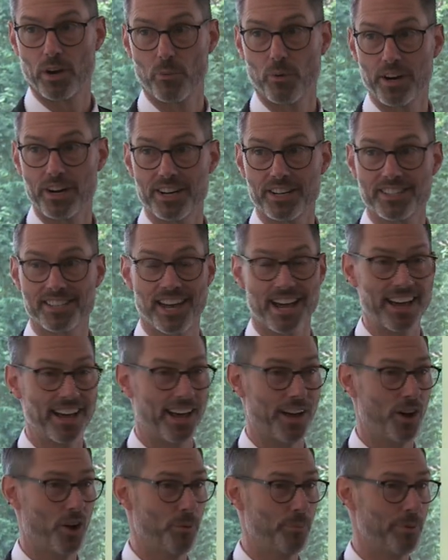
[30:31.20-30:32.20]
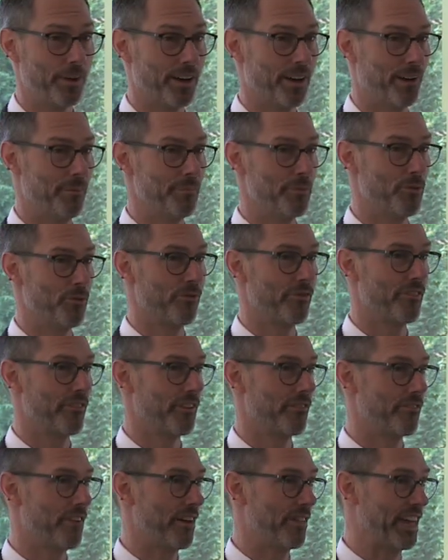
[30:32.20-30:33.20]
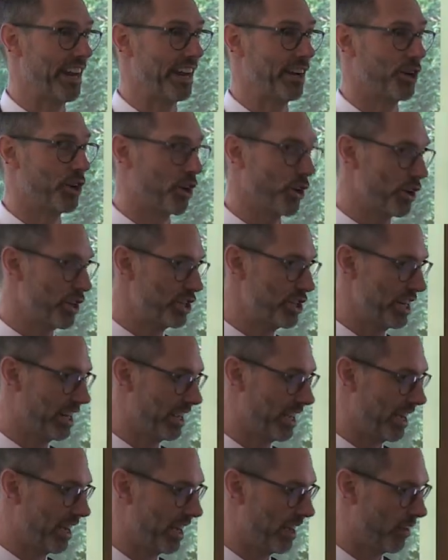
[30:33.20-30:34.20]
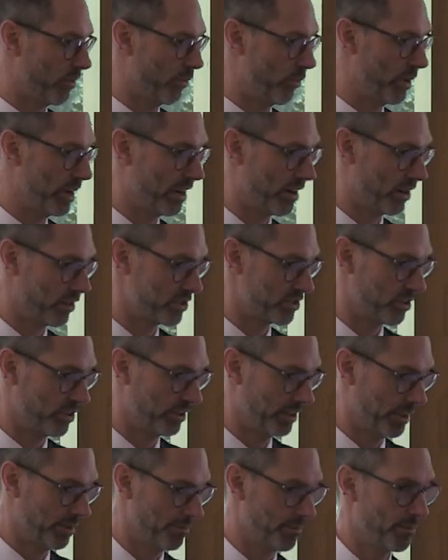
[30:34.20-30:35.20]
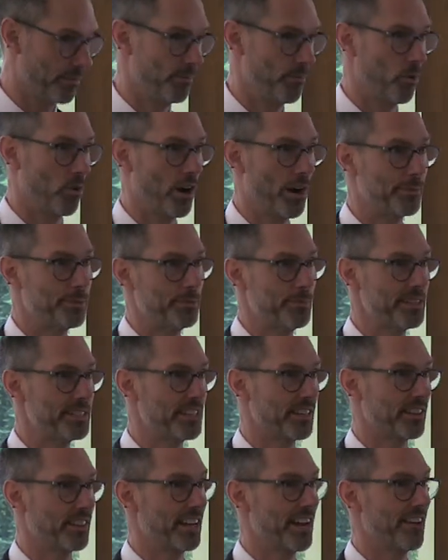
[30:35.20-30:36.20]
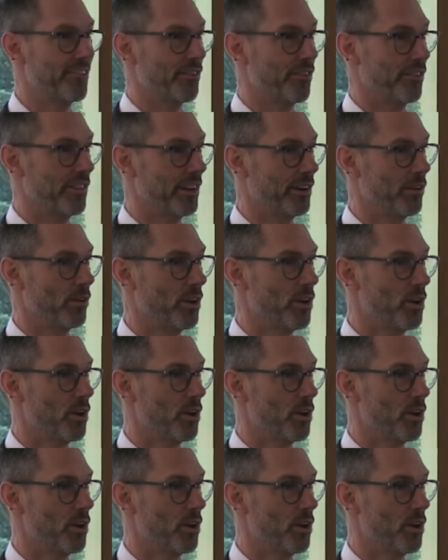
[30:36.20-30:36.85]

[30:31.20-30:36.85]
I wanted to say. I hope um, you found that encouraging we are certainly more optimistic than ever that